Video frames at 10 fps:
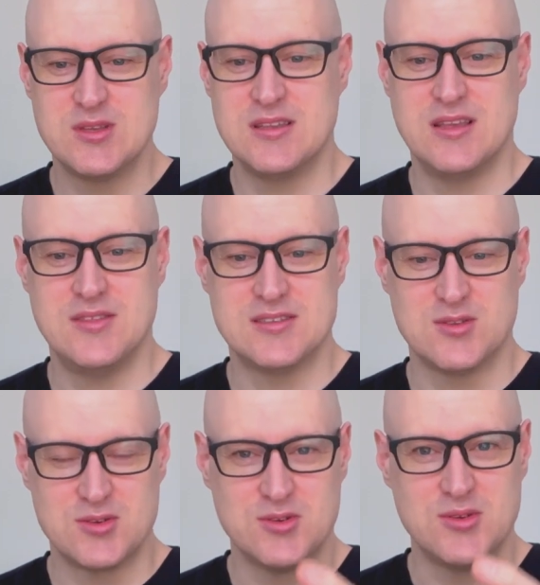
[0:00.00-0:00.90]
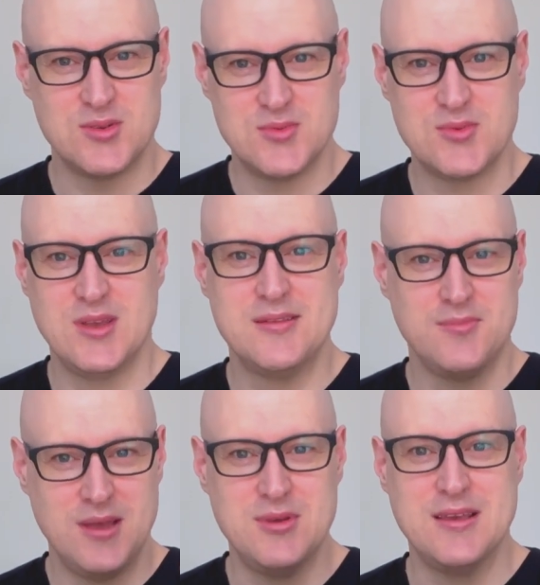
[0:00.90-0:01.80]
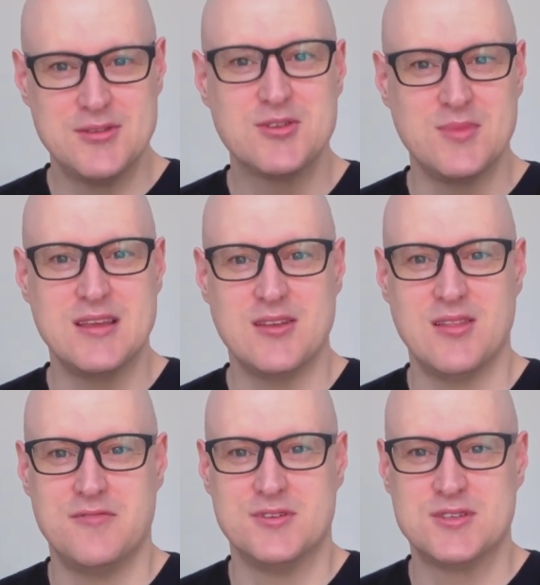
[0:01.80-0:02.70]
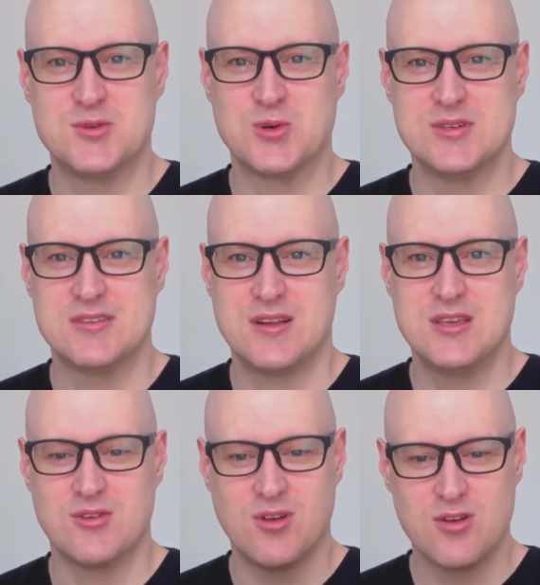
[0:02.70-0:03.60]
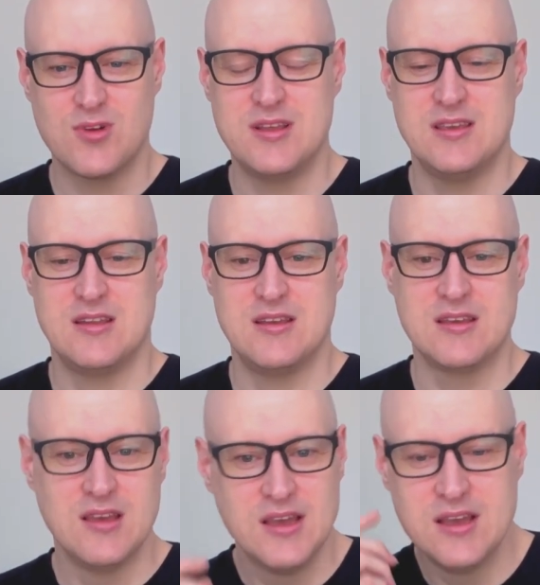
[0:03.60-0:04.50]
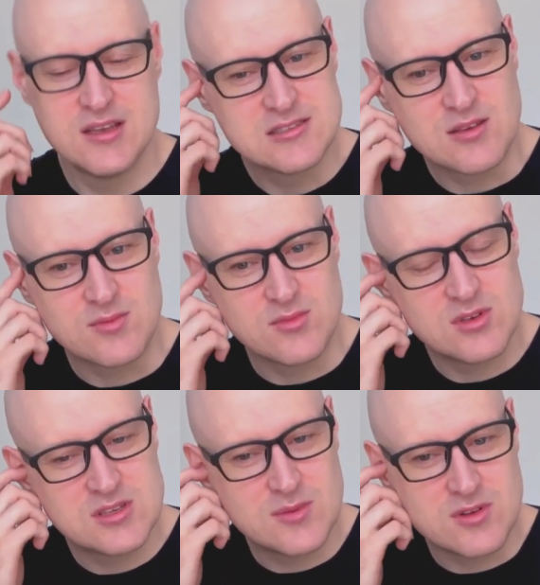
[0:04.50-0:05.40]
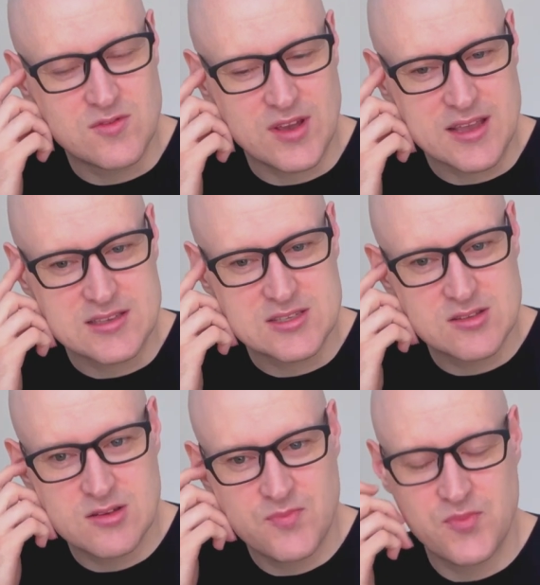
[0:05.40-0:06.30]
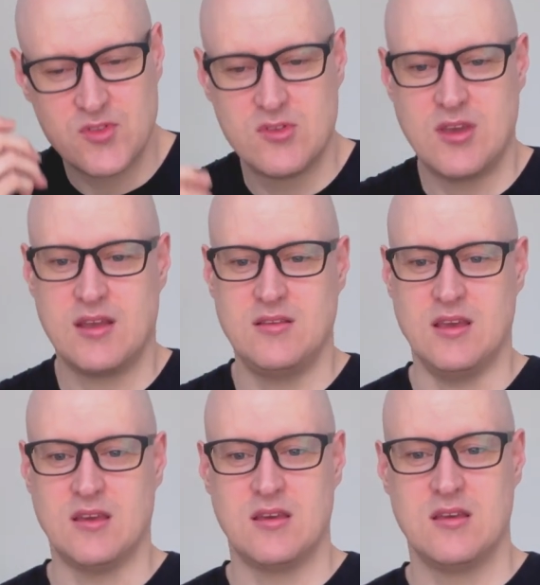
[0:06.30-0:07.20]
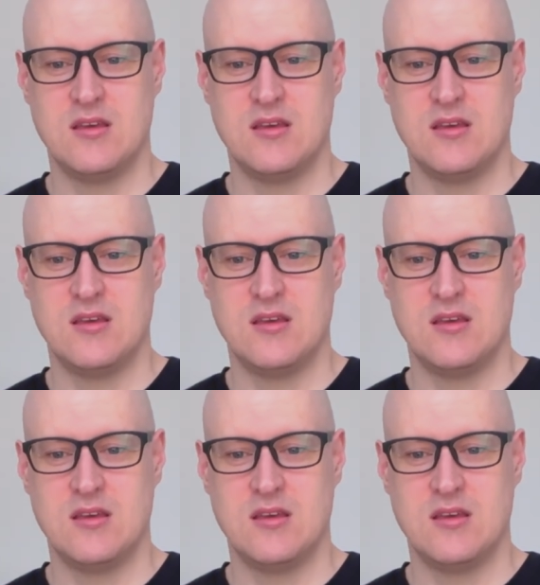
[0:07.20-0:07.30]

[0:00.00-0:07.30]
In this little, maybe intermediate level Sor study, you're already getting some advanced technique.